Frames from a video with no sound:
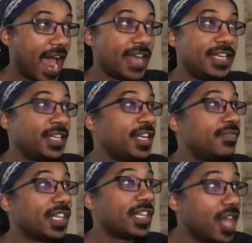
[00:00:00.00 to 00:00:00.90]
okay. I
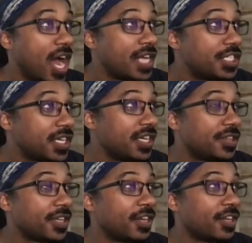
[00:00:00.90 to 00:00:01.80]
didn't launch
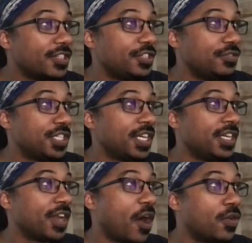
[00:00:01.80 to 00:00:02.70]
anything,
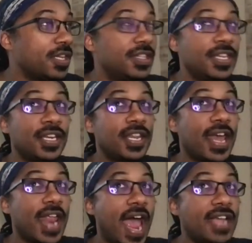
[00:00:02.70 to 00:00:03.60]
Eugene. The only
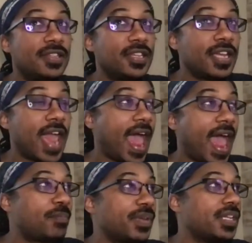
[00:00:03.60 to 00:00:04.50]
thing that I think
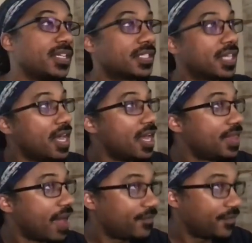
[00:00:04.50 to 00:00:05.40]
happened is
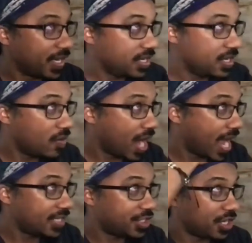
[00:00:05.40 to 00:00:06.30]
that
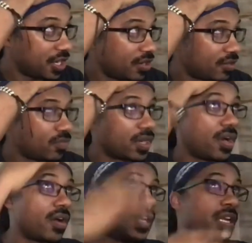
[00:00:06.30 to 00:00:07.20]
video I shared
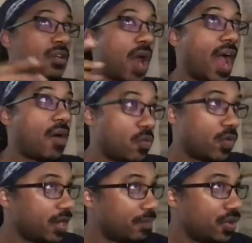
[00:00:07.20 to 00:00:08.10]
regarding how
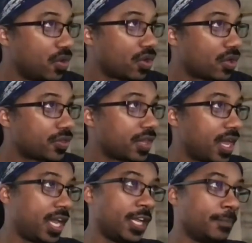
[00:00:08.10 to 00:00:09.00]
I went up
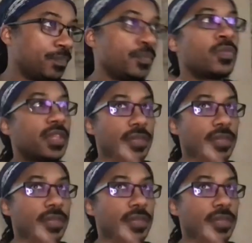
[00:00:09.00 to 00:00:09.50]
north, and